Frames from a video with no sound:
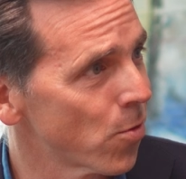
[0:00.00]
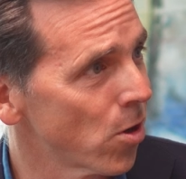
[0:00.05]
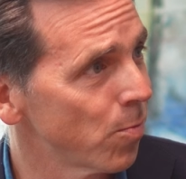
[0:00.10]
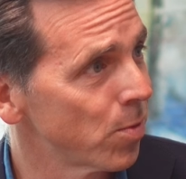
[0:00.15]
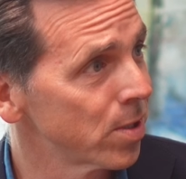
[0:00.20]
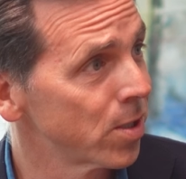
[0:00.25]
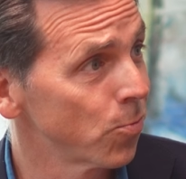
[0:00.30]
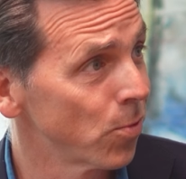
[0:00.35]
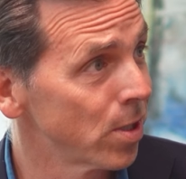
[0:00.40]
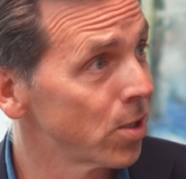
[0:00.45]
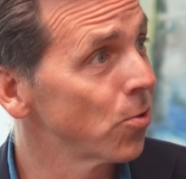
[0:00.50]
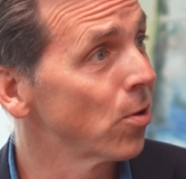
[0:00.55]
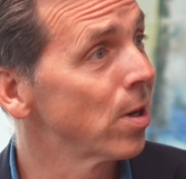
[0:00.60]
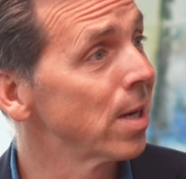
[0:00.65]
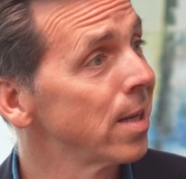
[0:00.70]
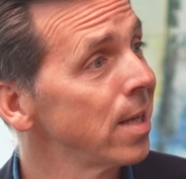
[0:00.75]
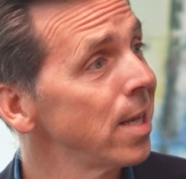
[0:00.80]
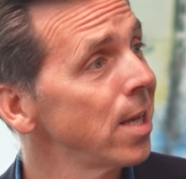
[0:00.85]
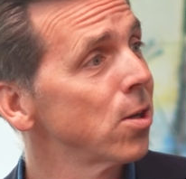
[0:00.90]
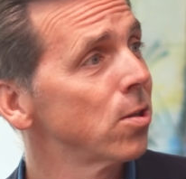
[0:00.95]
property. We do a
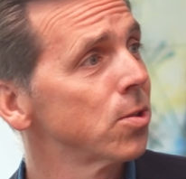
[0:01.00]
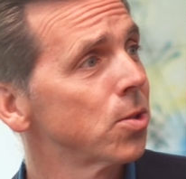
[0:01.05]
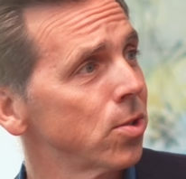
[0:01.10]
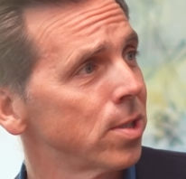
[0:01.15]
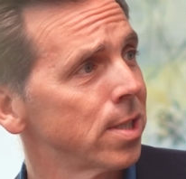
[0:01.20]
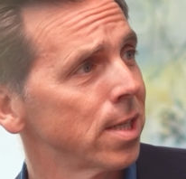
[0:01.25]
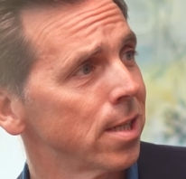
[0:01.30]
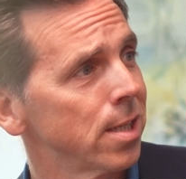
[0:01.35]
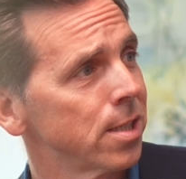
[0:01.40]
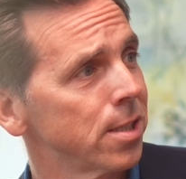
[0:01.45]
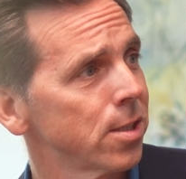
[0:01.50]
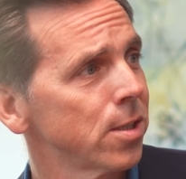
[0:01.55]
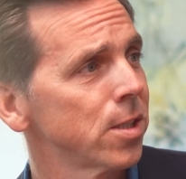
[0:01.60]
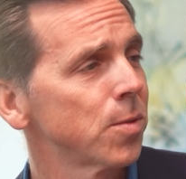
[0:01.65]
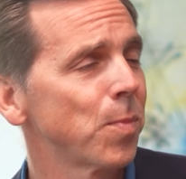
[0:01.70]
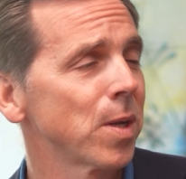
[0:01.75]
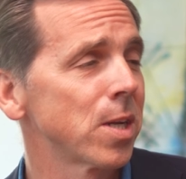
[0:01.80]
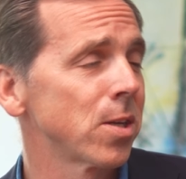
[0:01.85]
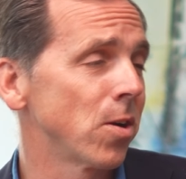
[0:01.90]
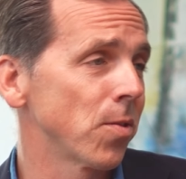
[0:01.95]
legal due diligence,
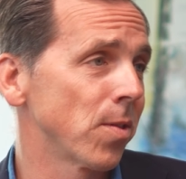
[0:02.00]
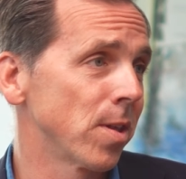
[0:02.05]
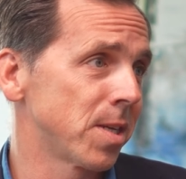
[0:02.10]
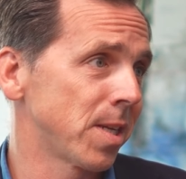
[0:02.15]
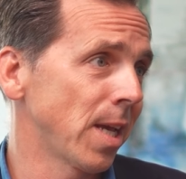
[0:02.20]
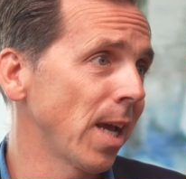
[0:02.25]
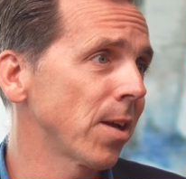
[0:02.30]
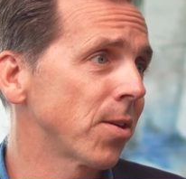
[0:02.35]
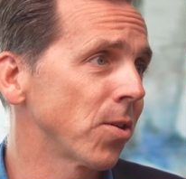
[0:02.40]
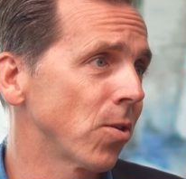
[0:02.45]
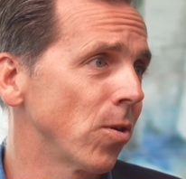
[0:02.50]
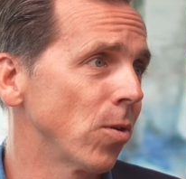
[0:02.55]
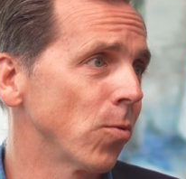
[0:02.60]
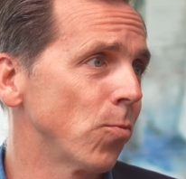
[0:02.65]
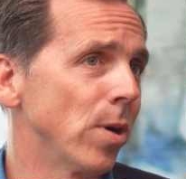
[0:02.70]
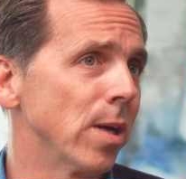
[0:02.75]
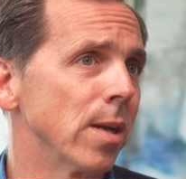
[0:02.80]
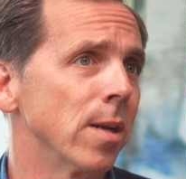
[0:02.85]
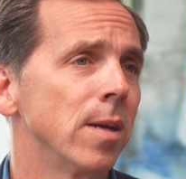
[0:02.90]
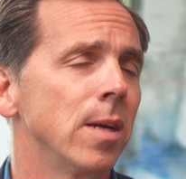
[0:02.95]
but not the technical
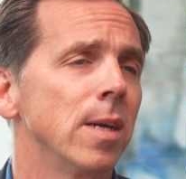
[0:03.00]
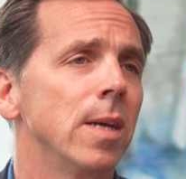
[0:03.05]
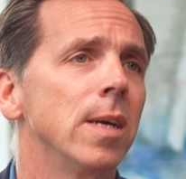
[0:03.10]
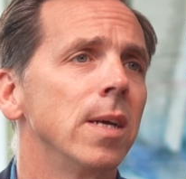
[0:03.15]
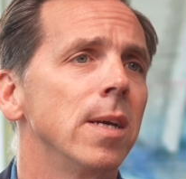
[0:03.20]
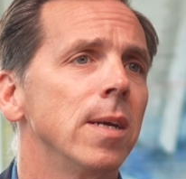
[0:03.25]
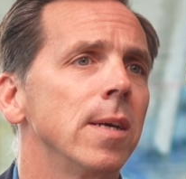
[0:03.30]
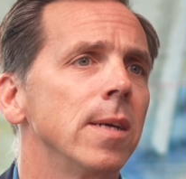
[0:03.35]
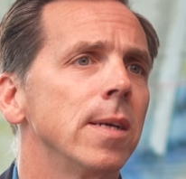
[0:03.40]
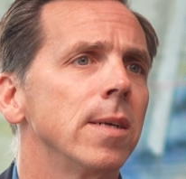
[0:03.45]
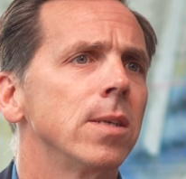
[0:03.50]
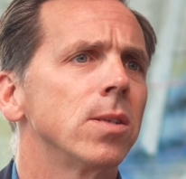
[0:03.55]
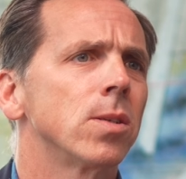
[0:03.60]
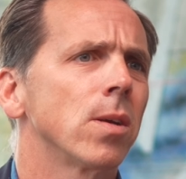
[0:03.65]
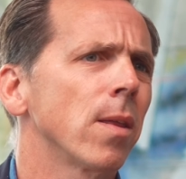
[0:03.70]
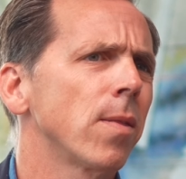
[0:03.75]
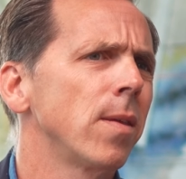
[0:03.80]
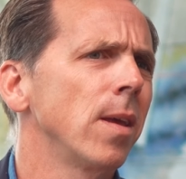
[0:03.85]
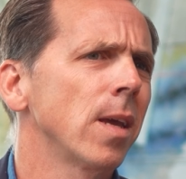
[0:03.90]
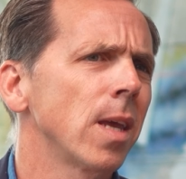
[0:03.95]
one. So
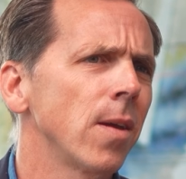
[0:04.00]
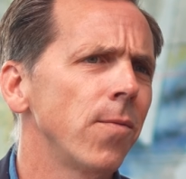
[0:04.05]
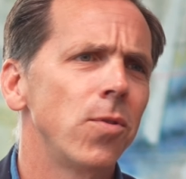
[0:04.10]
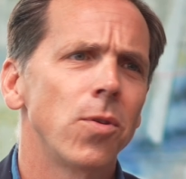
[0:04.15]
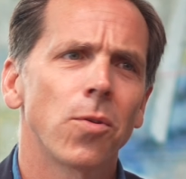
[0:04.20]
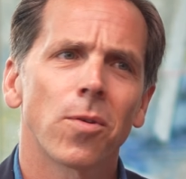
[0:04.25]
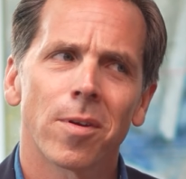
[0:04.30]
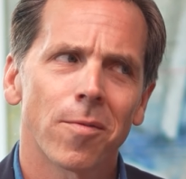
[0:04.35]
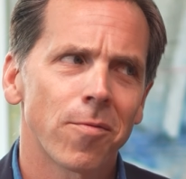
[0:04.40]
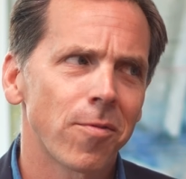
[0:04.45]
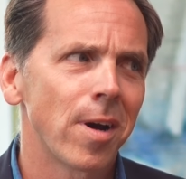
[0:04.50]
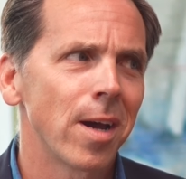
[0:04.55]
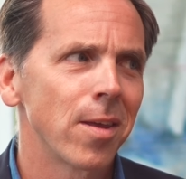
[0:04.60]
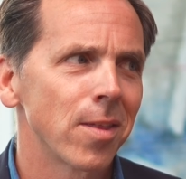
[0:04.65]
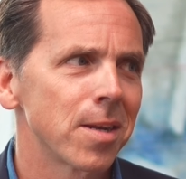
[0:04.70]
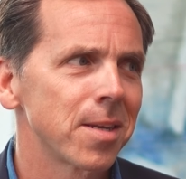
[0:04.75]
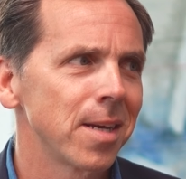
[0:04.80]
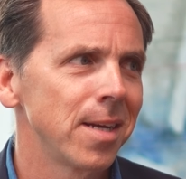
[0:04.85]
I think if you can find the